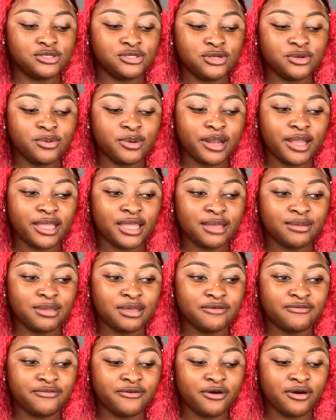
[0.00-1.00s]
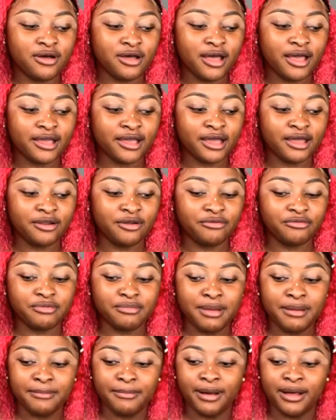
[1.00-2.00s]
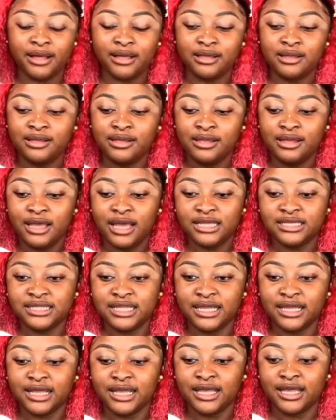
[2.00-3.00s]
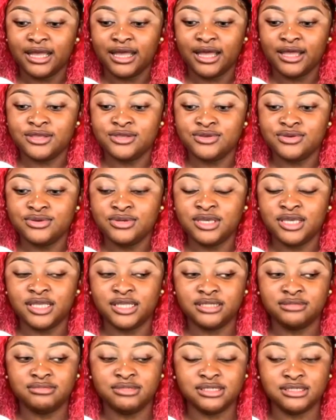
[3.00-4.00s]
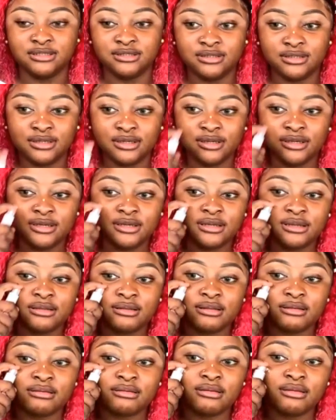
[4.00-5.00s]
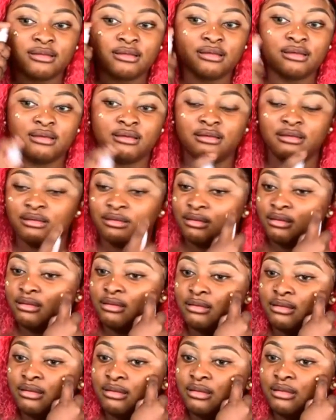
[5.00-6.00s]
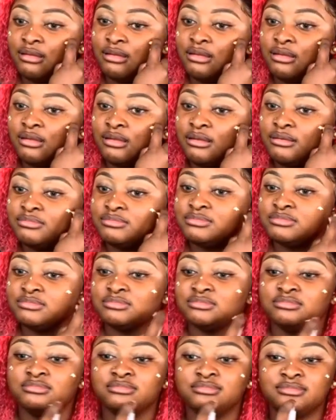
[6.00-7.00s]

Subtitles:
you know what I came here for? I cannot remember. And he's like, are you kidding me? I'm like, I'm